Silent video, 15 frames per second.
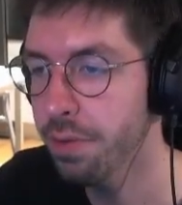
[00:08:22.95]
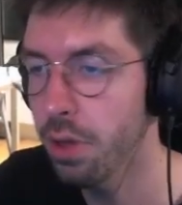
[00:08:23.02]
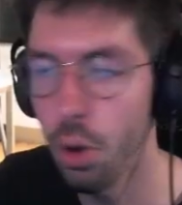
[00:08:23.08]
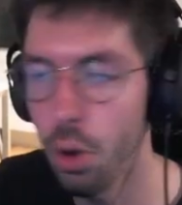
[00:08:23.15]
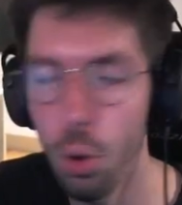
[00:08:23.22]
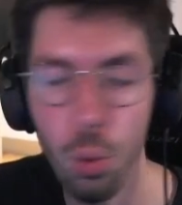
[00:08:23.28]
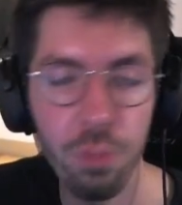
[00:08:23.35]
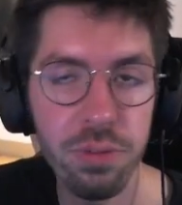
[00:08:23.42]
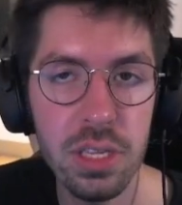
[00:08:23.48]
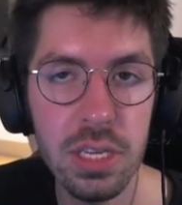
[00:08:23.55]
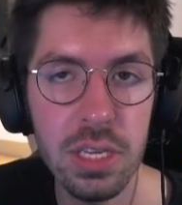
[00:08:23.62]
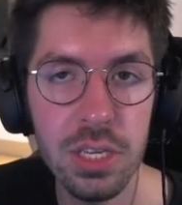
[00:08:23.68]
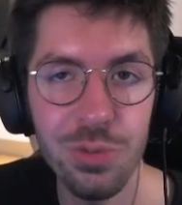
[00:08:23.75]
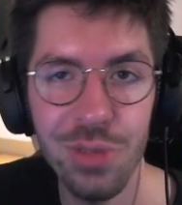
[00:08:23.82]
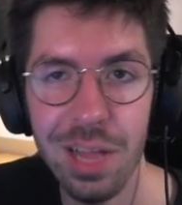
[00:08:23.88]
Hopefully
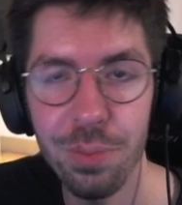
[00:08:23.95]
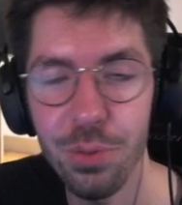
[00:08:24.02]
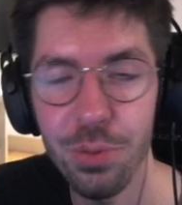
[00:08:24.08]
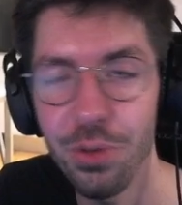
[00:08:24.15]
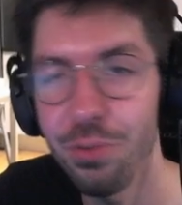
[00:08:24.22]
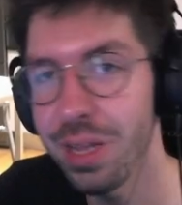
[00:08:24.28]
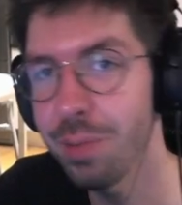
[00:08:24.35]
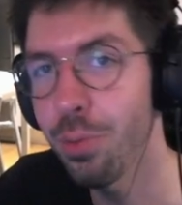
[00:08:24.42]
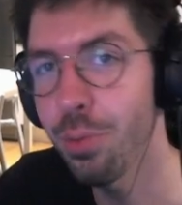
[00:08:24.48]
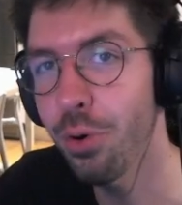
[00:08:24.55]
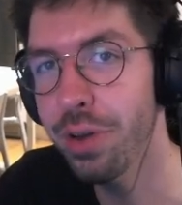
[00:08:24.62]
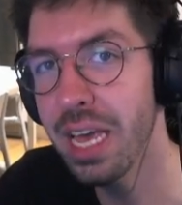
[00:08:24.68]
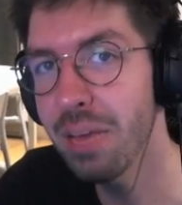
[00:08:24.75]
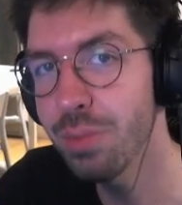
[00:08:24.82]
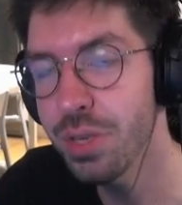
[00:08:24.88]
this will help you win more
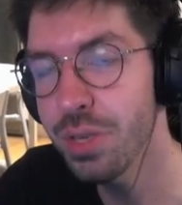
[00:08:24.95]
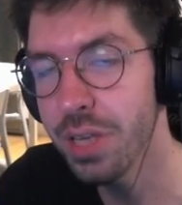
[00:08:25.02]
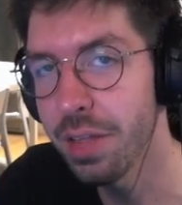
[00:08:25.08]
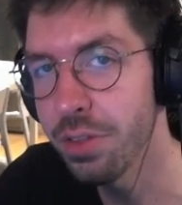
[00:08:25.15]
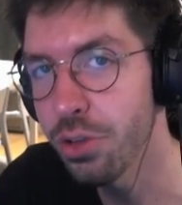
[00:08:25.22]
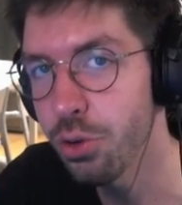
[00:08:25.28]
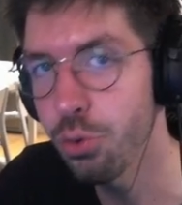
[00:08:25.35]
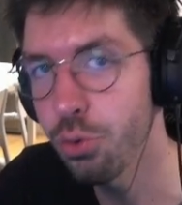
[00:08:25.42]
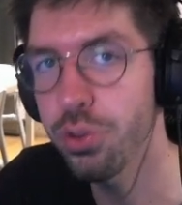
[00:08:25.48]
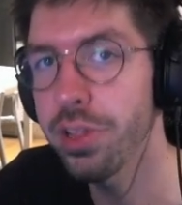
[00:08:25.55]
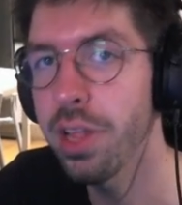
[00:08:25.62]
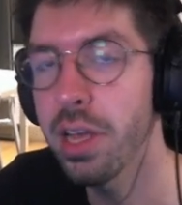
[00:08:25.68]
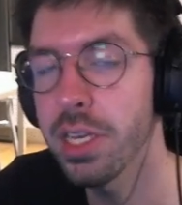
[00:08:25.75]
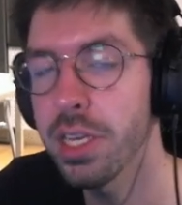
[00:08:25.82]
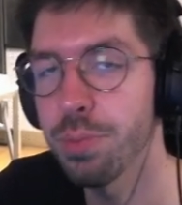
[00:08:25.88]
games and
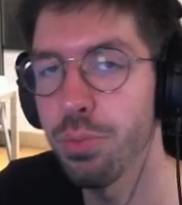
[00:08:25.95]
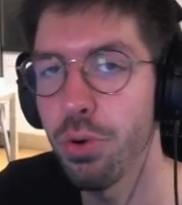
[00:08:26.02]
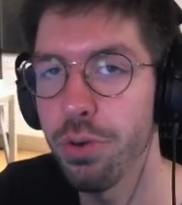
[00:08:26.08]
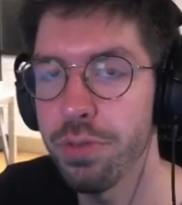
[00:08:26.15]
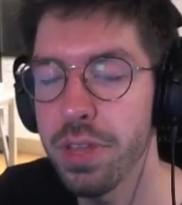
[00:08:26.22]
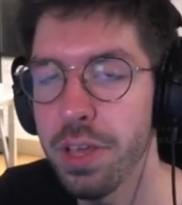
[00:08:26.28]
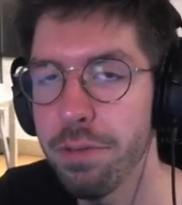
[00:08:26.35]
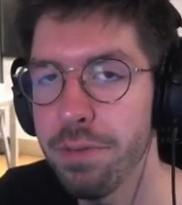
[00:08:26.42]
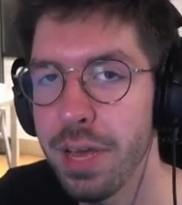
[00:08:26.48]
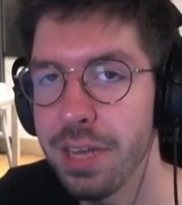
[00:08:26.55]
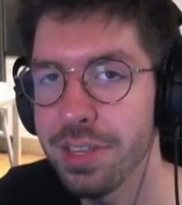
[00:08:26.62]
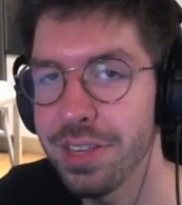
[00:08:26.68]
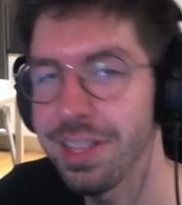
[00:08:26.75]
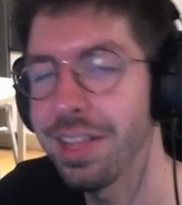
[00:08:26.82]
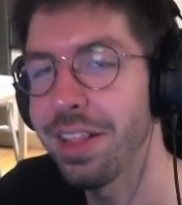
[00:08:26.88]
utilize more of the effects,
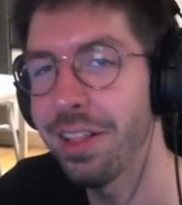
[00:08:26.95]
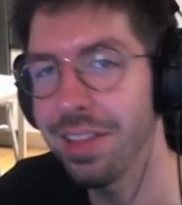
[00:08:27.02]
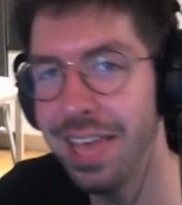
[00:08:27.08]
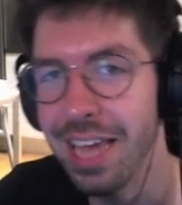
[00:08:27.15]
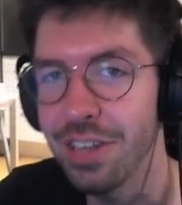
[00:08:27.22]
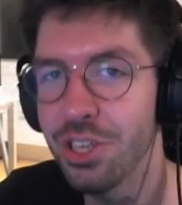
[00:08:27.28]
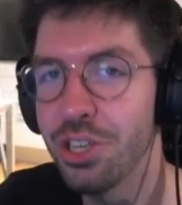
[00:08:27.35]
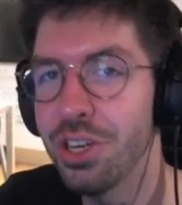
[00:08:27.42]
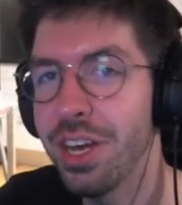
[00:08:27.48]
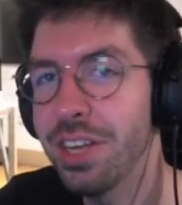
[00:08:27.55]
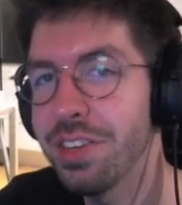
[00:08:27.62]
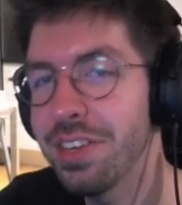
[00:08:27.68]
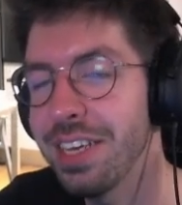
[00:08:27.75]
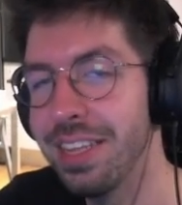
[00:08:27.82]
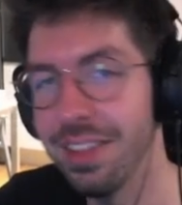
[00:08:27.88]
and then I'll catch you guys
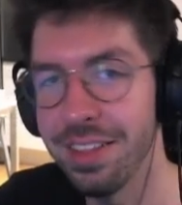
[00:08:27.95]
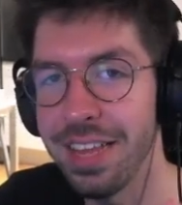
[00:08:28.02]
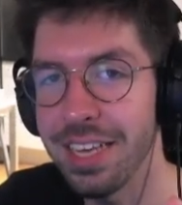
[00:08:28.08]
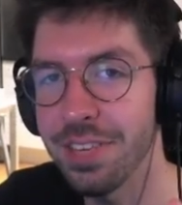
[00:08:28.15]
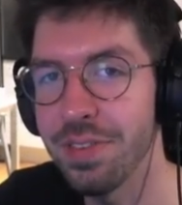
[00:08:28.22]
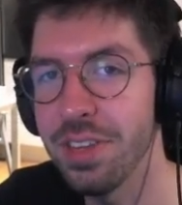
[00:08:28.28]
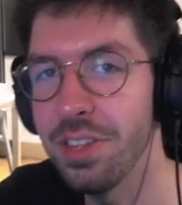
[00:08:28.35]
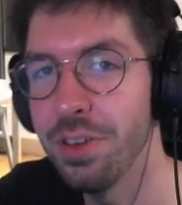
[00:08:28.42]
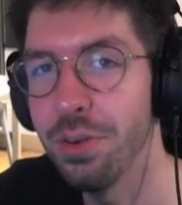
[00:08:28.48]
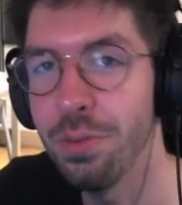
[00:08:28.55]
in the next video.